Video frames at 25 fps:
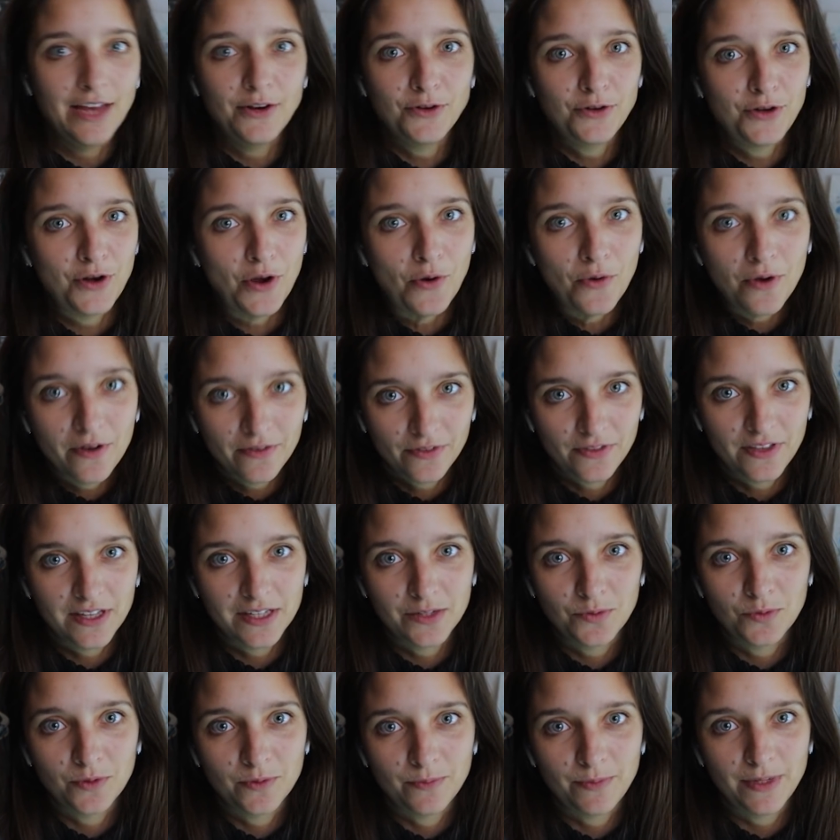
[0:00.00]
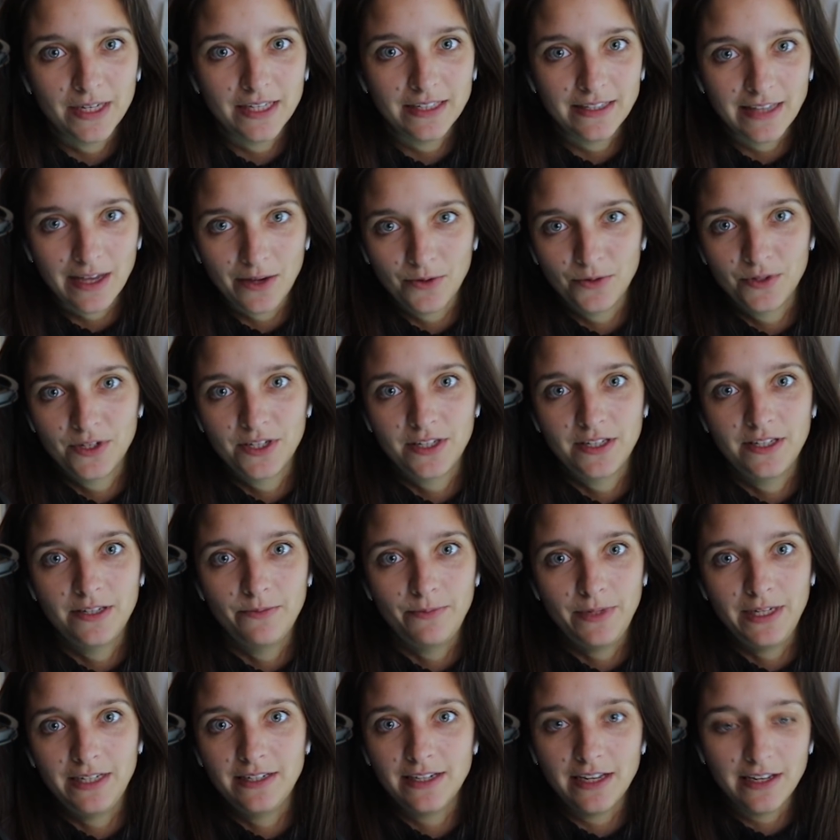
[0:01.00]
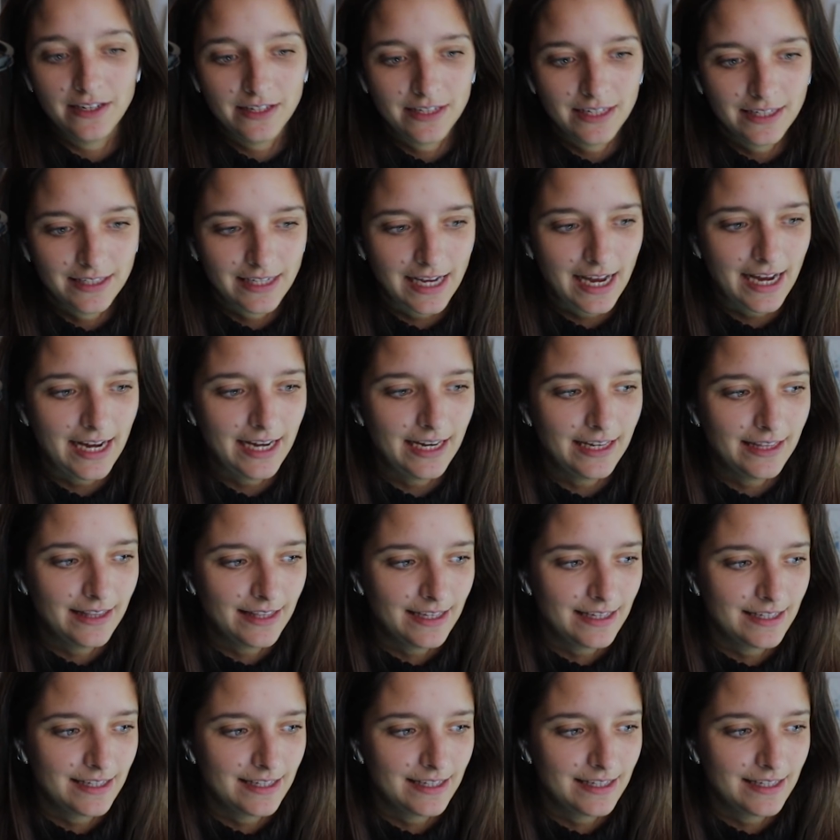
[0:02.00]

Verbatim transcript: I don't know if this would be allowed to be done today.